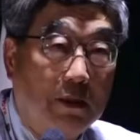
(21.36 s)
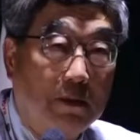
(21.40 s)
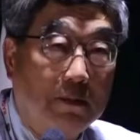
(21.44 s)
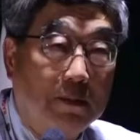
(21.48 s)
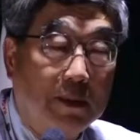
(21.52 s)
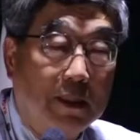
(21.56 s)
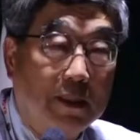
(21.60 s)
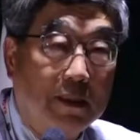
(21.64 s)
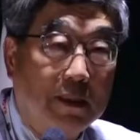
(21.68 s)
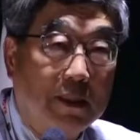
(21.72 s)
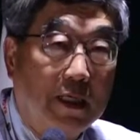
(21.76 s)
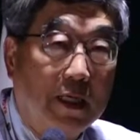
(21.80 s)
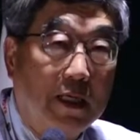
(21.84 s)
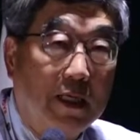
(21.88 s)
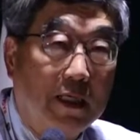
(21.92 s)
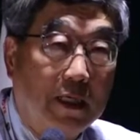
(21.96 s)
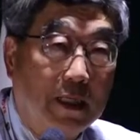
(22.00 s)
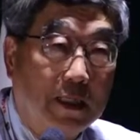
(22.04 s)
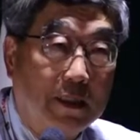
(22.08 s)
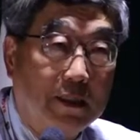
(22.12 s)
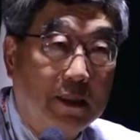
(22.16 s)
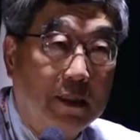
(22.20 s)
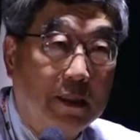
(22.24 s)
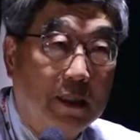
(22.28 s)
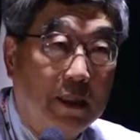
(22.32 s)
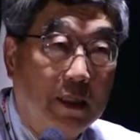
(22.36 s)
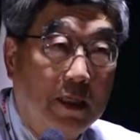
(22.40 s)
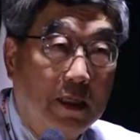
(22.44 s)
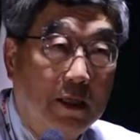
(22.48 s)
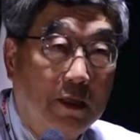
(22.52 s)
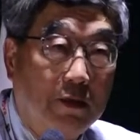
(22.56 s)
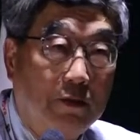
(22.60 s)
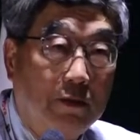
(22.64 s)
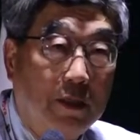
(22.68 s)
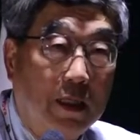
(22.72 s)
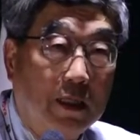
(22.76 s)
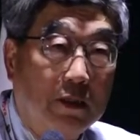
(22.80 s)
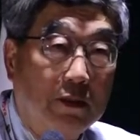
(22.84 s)
of the challenge
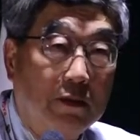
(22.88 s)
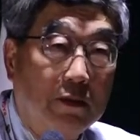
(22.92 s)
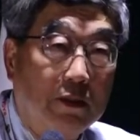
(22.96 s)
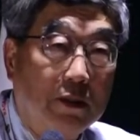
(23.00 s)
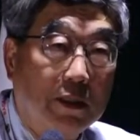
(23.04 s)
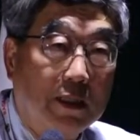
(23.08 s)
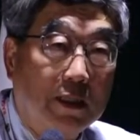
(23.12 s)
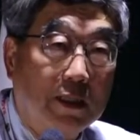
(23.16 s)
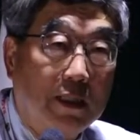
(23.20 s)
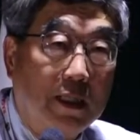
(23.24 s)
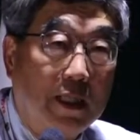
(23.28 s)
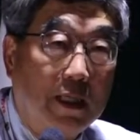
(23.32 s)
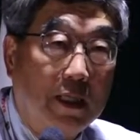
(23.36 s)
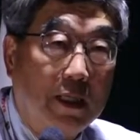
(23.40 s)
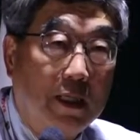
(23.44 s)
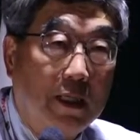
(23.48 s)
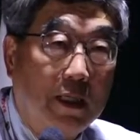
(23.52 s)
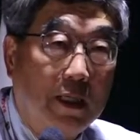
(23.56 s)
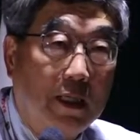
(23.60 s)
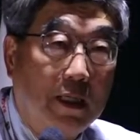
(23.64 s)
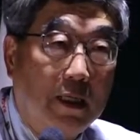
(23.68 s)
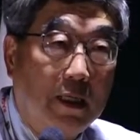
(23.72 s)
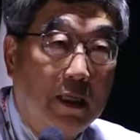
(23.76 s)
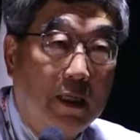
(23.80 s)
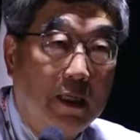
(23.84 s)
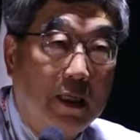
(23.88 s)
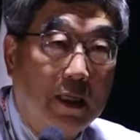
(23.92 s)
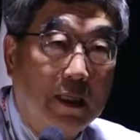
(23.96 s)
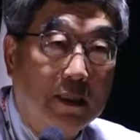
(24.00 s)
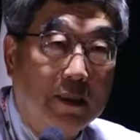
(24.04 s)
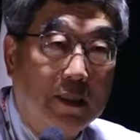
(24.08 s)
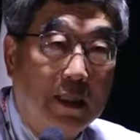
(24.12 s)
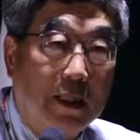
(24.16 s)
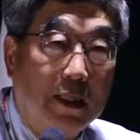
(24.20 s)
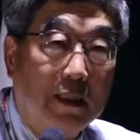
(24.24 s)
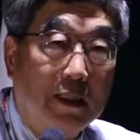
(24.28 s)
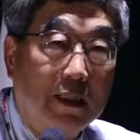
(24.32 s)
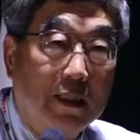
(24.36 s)
we are doing
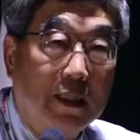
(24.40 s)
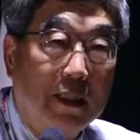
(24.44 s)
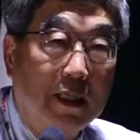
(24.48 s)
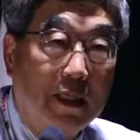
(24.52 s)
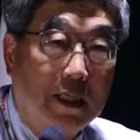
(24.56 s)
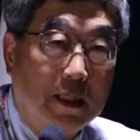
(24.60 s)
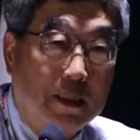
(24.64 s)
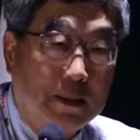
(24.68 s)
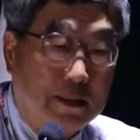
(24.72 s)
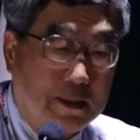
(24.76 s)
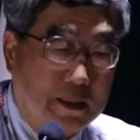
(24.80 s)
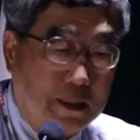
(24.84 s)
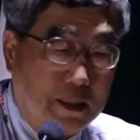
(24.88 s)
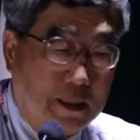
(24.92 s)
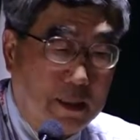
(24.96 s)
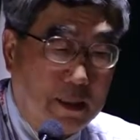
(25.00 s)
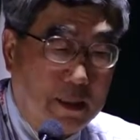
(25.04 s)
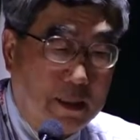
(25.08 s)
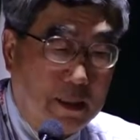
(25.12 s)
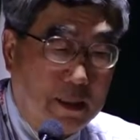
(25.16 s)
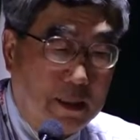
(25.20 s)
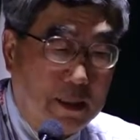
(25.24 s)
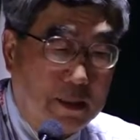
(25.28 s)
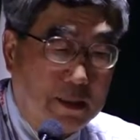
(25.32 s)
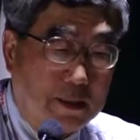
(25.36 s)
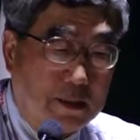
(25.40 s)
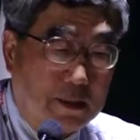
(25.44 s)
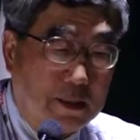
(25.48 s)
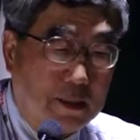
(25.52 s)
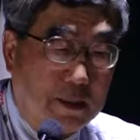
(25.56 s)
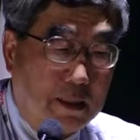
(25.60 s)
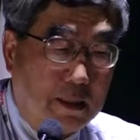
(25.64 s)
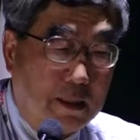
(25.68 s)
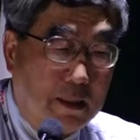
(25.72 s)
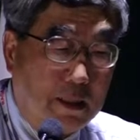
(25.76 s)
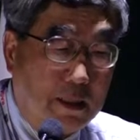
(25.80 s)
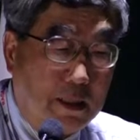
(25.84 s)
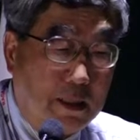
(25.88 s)
last 10 years is
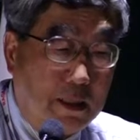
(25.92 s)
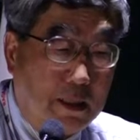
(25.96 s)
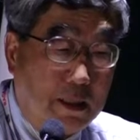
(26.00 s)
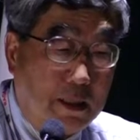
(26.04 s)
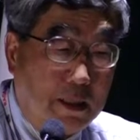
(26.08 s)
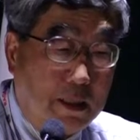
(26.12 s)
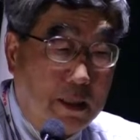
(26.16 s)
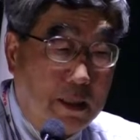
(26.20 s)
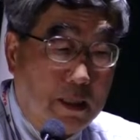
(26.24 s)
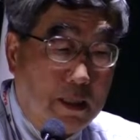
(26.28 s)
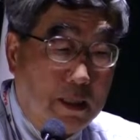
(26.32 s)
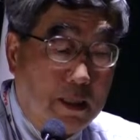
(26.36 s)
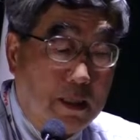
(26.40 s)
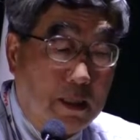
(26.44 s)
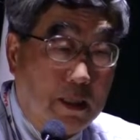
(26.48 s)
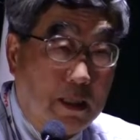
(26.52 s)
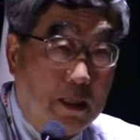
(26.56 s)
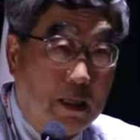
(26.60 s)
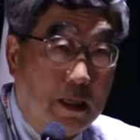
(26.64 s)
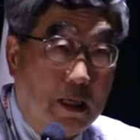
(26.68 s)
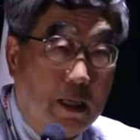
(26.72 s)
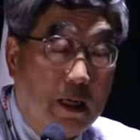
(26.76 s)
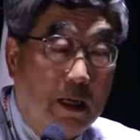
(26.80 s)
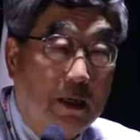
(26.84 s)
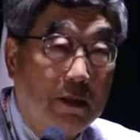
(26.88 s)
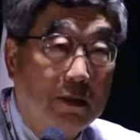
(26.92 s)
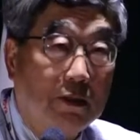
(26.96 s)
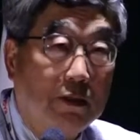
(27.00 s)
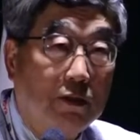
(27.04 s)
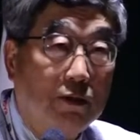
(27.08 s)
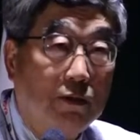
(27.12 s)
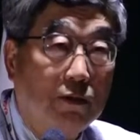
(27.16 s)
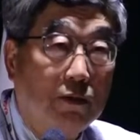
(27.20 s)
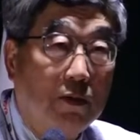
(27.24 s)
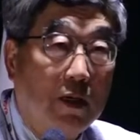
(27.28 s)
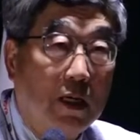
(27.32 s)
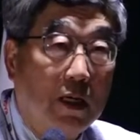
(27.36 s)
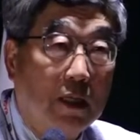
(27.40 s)
how
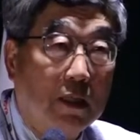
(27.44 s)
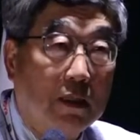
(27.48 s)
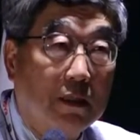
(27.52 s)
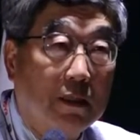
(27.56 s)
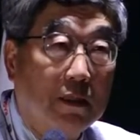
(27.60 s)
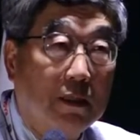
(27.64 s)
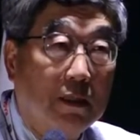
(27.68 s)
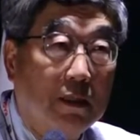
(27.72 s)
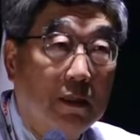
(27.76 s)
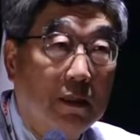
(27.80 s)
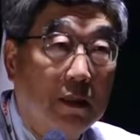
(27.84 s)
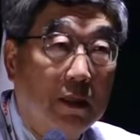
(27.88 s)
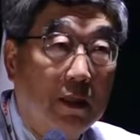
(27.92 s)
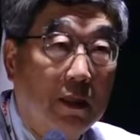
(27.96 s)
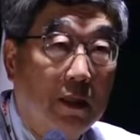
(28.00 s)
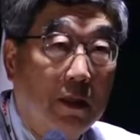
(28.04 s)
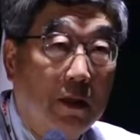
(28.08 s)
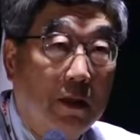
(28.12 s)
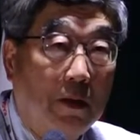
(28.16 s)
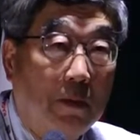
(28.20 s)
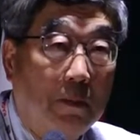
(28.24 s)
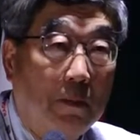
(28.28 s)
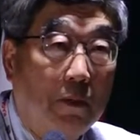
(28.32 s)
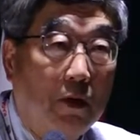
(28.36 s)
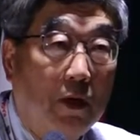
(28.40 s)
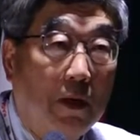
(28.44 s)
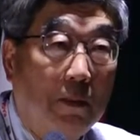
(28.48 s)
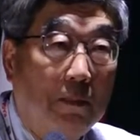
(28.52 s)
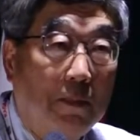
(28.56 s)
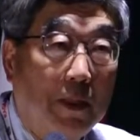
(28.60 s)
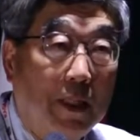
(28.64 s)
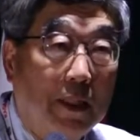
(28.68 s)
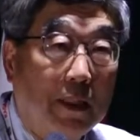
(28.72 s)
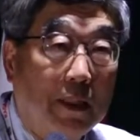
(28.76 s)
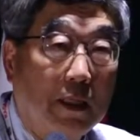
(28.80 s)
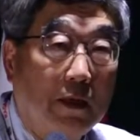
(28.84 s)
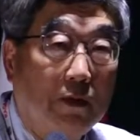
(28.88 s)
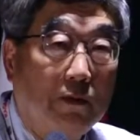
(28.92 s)
to work more
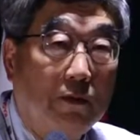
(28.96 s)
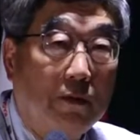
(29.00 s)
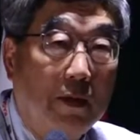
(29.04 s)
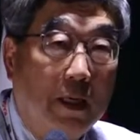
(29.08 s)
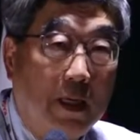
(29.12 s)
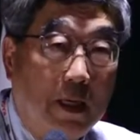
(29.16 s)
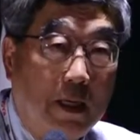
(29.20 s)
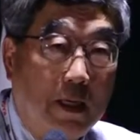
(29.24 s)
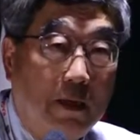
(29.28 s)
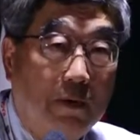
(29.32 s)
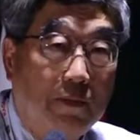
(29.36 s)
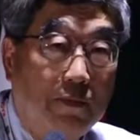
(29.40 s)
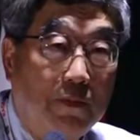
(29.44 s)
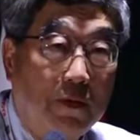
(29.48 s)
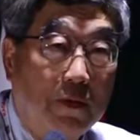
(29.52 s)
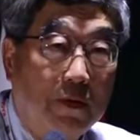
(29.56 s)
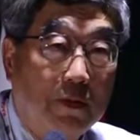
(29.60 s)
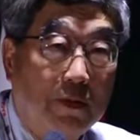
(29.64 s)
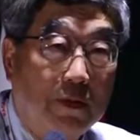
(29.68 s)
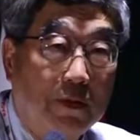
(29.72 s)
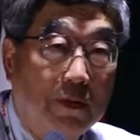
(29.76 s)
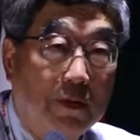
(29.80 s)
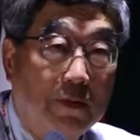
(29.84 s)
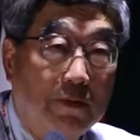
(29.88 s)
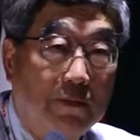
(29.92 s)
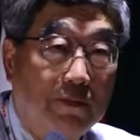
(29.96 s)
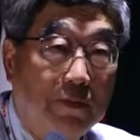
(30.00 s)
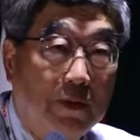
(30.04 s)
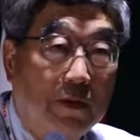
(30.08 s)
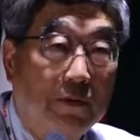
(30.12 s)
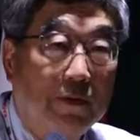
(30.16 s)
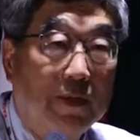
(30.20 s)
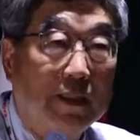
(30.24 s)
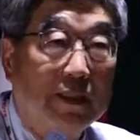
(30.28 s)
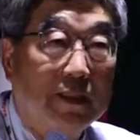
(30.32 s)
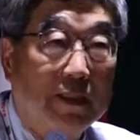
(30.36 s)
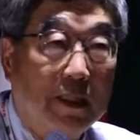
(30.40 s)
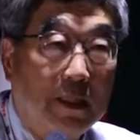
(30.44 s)
better way for
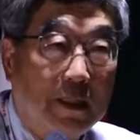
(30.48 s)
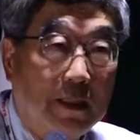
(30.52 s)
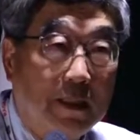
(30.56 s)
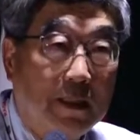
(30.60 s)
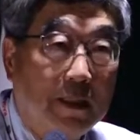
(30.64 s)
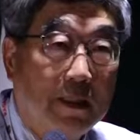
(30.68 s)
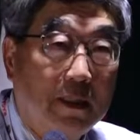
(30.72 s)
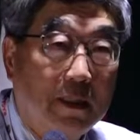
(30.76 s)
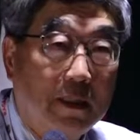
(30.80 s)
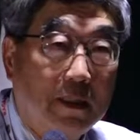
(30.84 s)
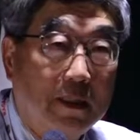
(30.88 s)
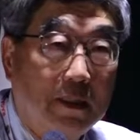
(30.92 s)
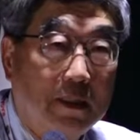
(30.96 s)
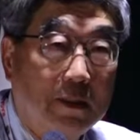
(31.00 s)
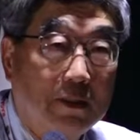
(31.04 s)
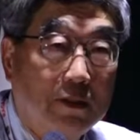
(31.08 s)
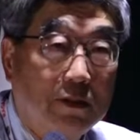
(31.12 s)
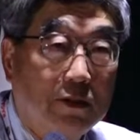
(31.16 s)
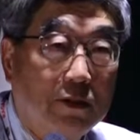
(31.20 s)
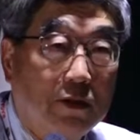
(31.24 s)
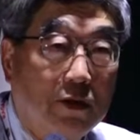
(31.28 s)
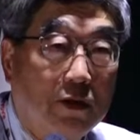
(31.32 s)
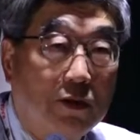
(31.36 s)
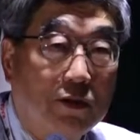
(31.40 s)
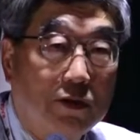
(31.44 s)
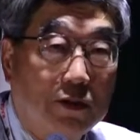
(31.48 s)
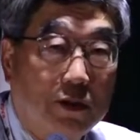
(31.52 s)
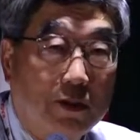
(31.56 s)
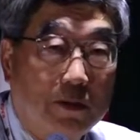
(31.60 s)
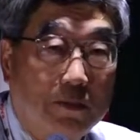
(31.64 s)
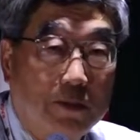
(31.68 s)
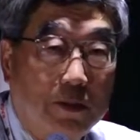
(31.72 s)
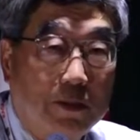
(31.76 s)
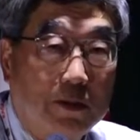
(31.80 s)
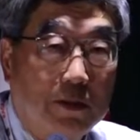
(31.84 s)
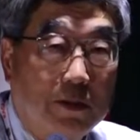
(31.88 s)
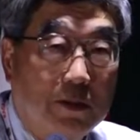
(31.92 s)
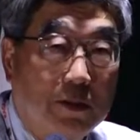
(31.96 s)
professor to
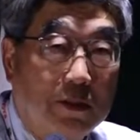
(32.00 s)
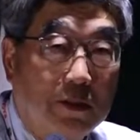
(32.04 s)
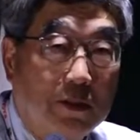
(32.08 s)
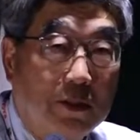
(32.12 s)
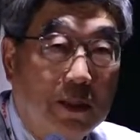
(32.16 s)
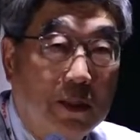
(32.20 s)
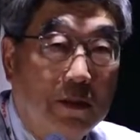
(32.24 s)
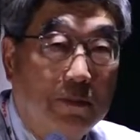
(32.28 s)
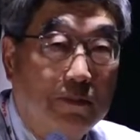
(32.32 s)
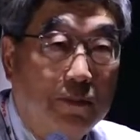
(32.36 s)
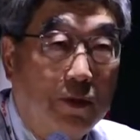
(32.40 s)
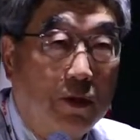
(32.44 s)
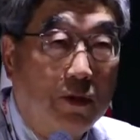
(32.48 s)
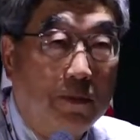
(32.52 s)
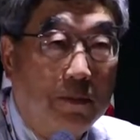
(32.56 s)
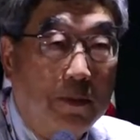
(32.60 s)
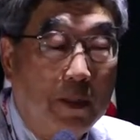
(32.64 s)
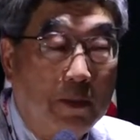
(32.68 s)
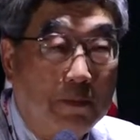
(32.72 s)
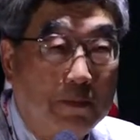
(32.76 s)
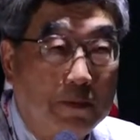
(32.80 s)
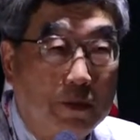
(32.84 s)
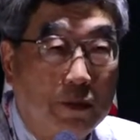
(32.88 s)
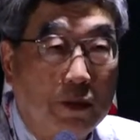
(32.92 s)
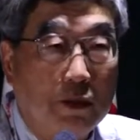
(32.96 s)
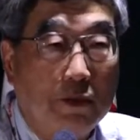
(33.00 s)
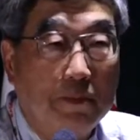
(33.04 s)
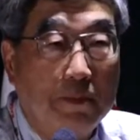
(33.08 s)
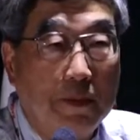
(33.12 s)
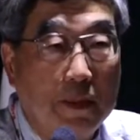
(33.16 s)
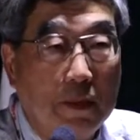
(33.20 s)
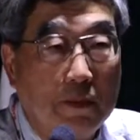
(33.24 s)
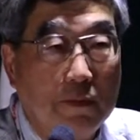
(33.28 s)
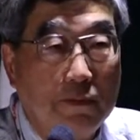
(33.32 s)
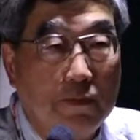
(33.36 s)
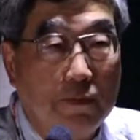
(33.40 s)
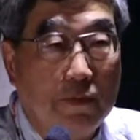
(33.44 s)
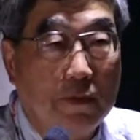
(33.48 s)
contribute to the problem
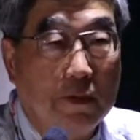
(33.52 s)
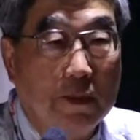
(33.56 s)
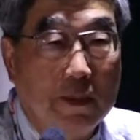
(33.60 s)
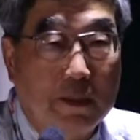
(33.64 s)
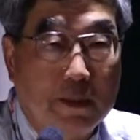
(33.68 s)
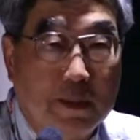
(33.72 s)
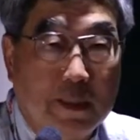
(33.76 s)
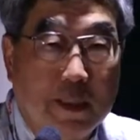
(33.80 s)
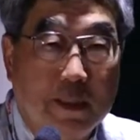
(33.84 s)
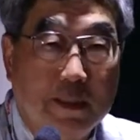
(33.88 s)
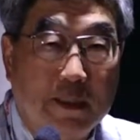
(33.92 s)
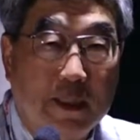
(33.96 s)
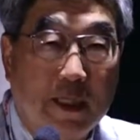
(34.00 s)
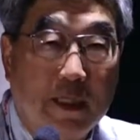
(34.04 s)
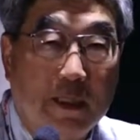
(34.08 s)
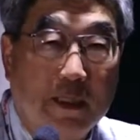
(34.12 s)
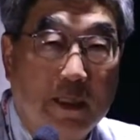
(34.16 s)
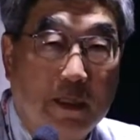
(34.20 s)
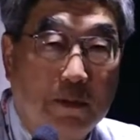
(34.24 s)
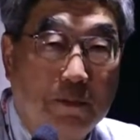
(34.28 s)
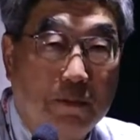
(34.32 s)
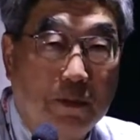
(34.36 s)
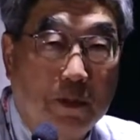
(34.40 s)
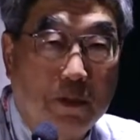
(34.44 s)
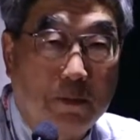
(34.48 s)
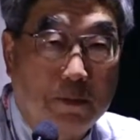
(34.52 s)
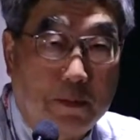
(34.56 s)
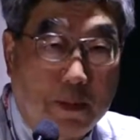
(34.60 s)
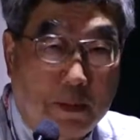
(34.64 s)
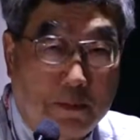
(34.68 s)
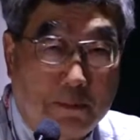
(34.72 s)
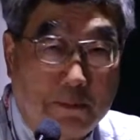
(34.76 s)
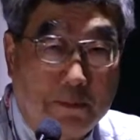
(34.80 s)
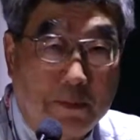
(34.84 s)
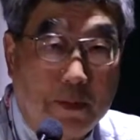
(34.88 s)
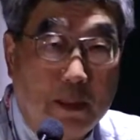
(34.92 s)
solving for the society problem.